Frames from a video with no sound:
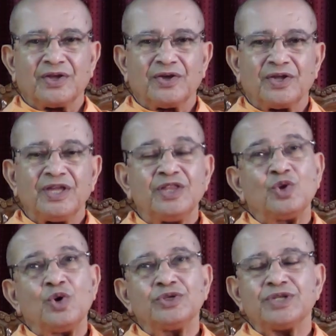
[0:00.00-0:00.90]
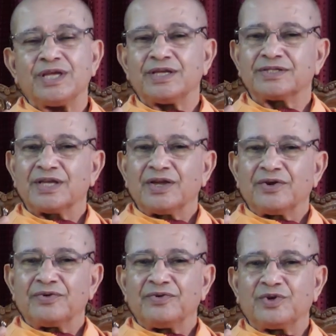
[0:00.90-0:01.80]
in those days,
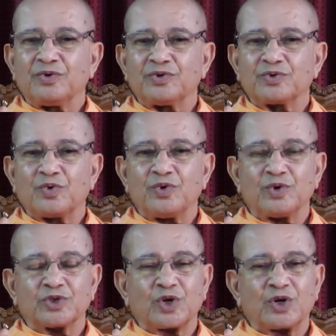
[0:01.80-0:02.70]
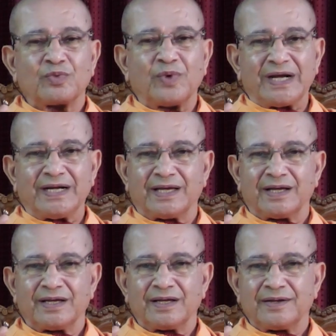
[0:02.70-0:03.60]
it was called
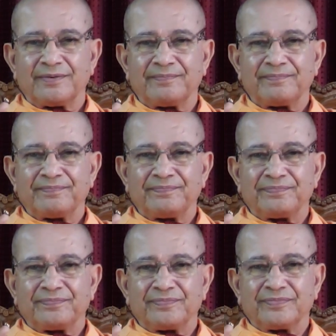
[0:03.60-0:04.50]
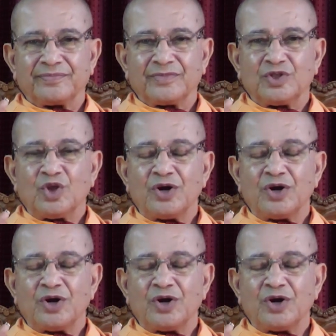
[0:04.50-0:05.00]
Varna, not